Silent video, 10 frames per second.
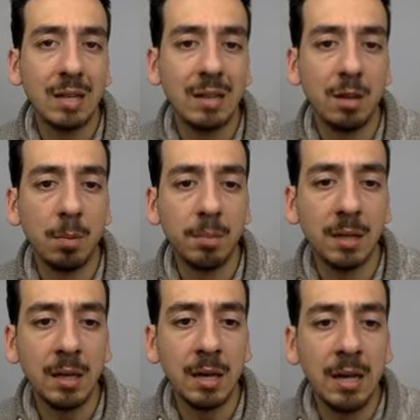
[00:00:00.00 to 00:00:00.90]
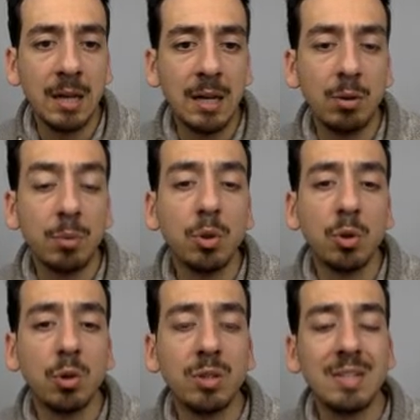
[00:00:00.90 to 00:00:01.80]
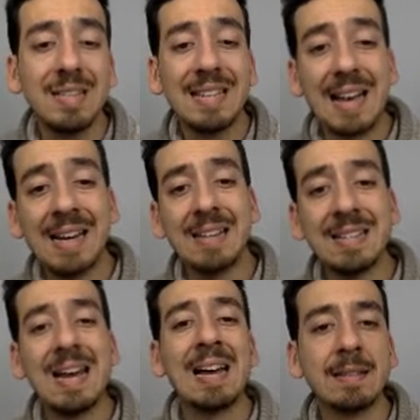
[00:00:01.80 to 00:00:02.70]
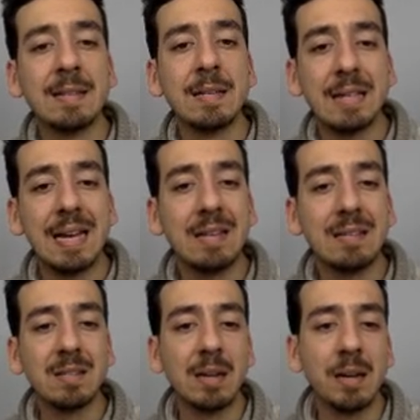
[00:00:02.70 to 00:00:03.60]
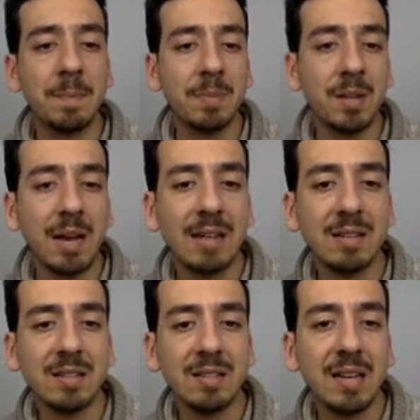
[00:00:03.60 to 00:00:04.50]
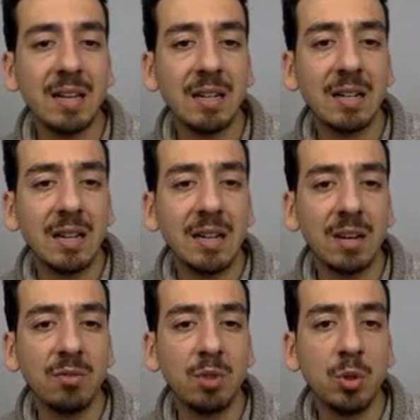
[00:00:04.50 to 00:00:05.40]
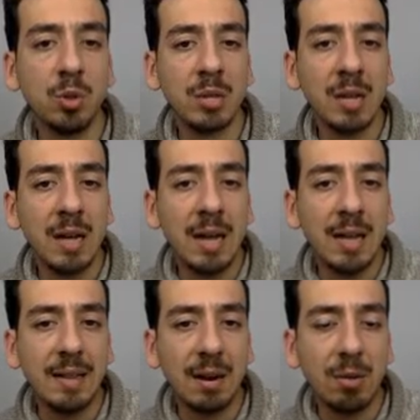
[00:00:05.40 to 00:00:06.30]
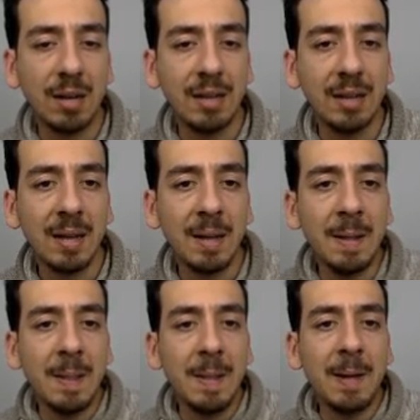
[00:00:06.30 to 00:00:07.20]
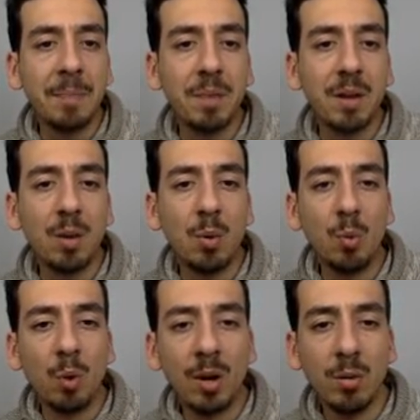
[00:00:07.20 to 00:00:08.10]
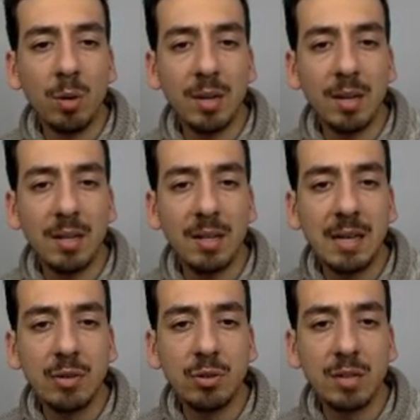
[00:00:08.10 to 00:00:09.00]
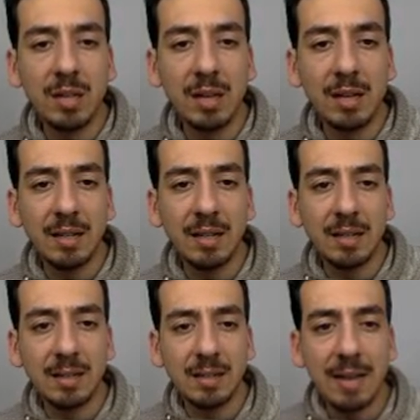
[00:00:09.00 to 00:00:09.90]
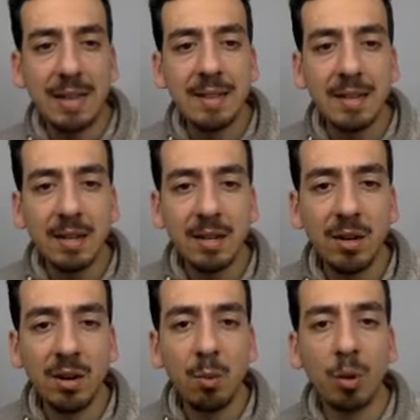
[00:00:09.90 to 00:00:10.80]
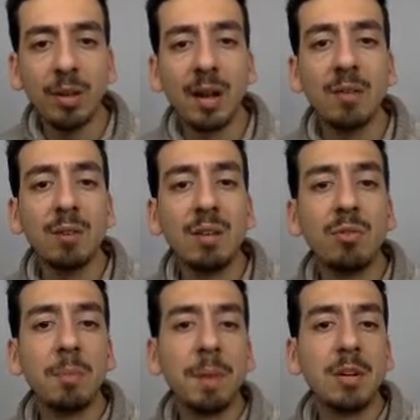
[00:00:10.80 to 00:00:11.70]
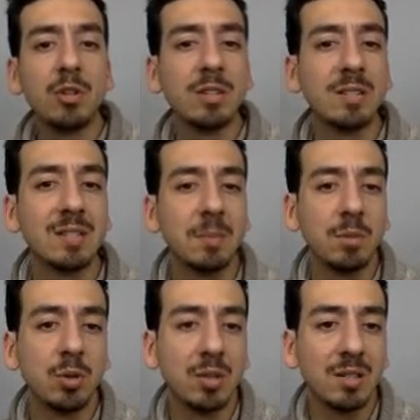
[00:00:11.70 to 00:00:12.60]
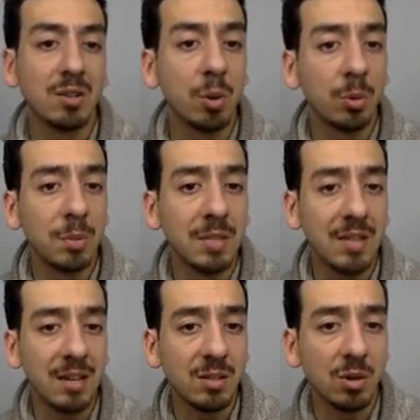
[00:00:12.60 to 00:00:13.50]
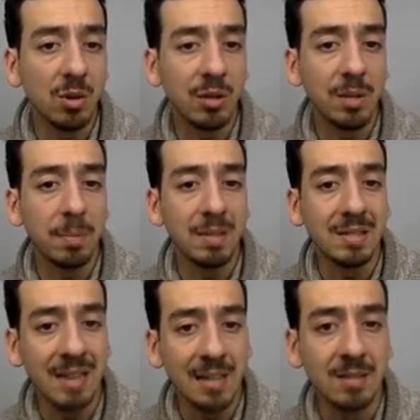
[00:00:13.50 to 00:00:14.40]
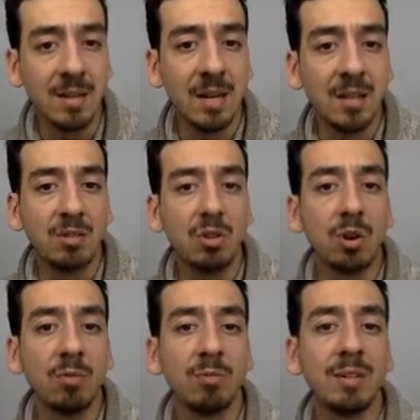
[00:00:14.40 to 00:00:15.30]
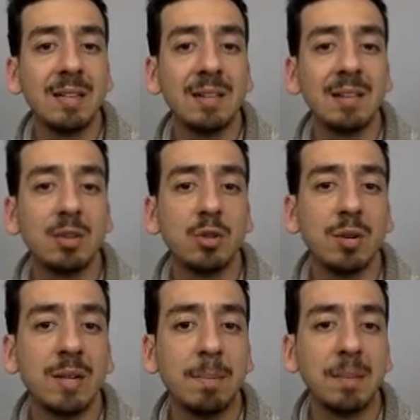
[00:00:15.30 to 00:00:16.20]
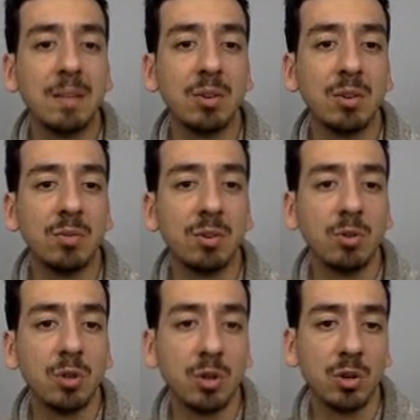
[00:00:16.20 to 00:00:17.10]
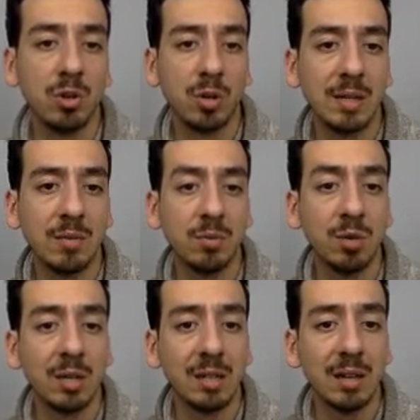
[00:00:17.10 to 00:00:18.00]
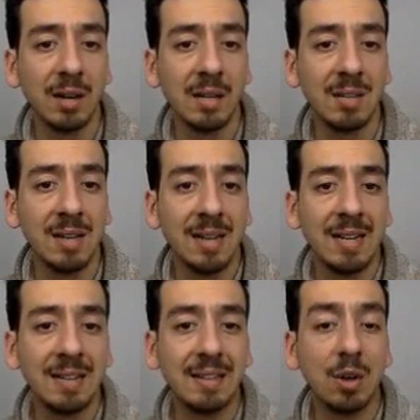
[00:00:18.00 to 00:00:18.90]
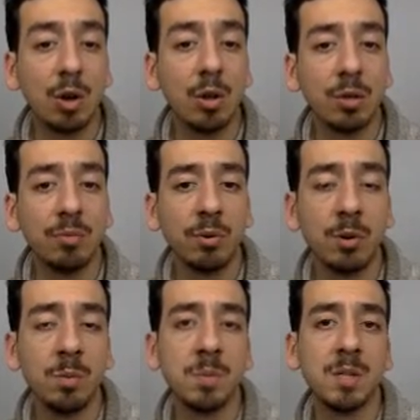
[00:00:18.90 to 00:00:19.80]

adopting cryptocurrencies as assets, as assets they can kind of use directly. One interesting like ending here. What kind of information asymmetry does Goldman Sachs currently possess to confidently trade Bitcoin future contracts for their clients that other firms